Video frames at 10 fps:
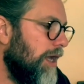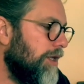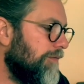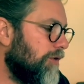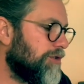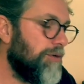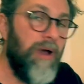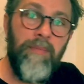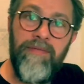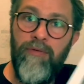You've got some
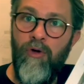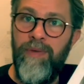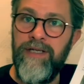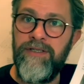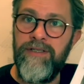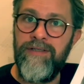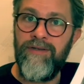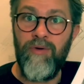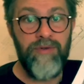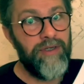before pictures.
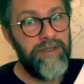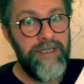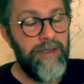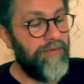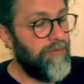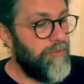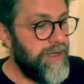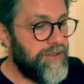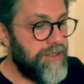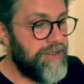Always good to see the before
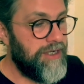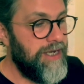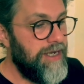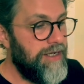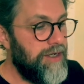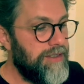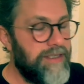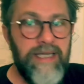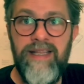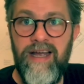pictures. You can
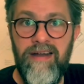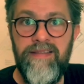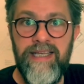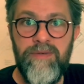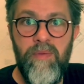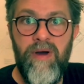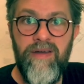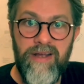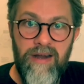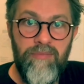see the kind of things that we
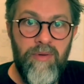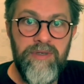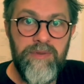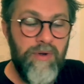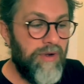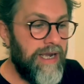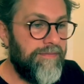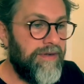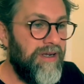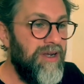buy, the kind of properties we look
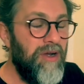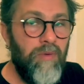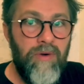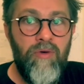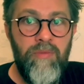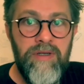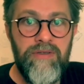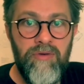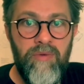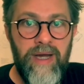after. We're
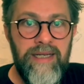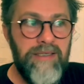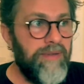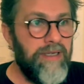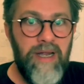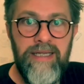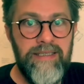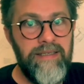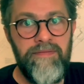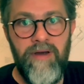almost always, I mean,
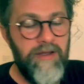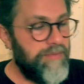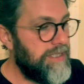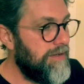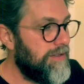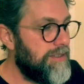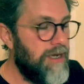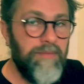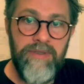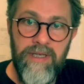95% of the
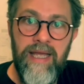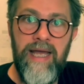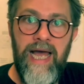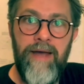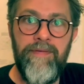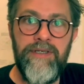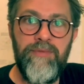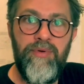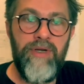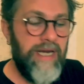times, having
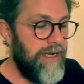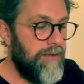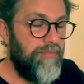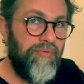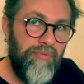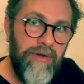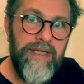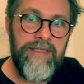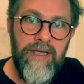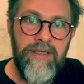to put in a
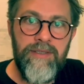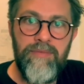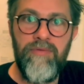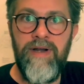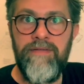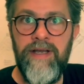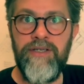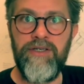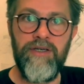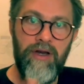pretty sizable
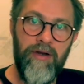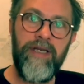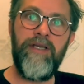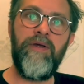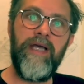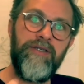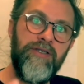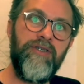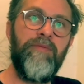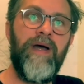renovation, you know, new
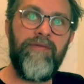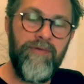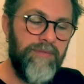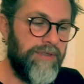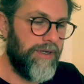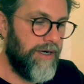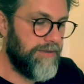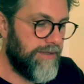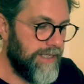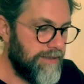kitchens, new bathrooms, kind
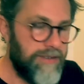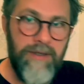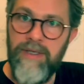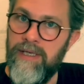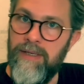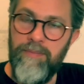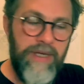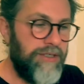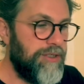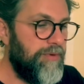of thing. So
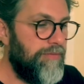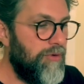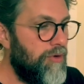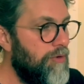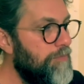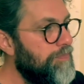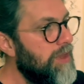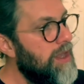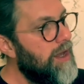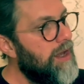pictures before,
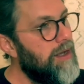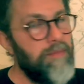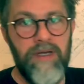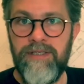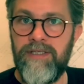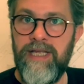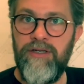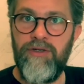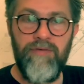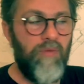a
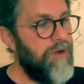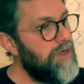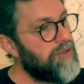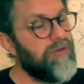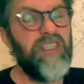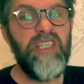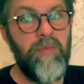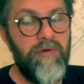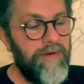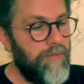schedule of works or a
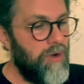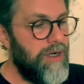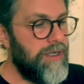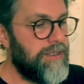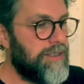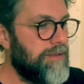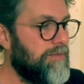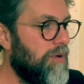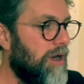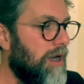summary of works,
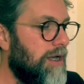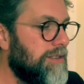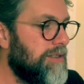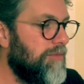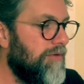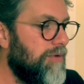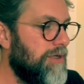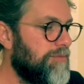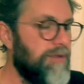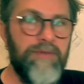quite a light summary of
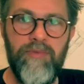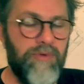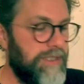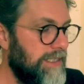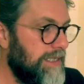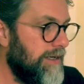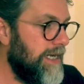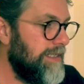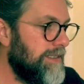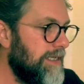works, but there's more detail
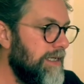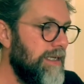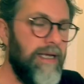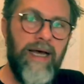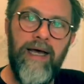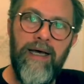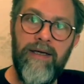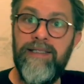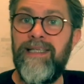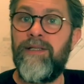later
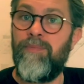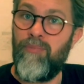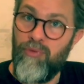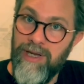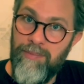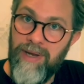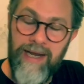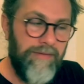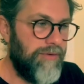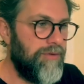because that's the
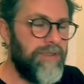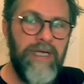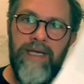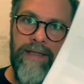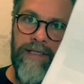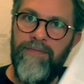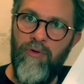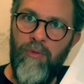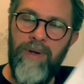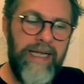pre-plan, of course. There's
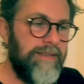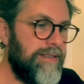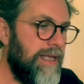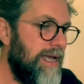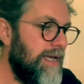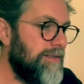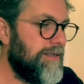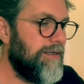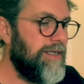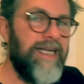floor plans there,
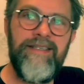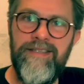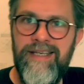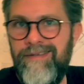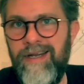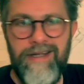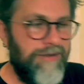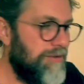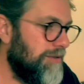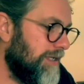so you get to see, kind of
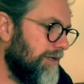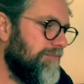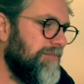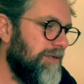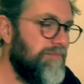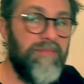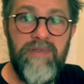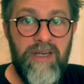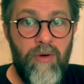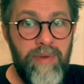cool. You go, you know,
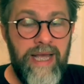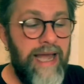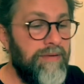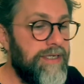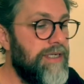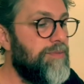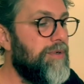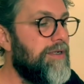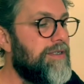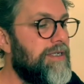they're not big houses,
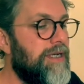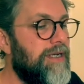but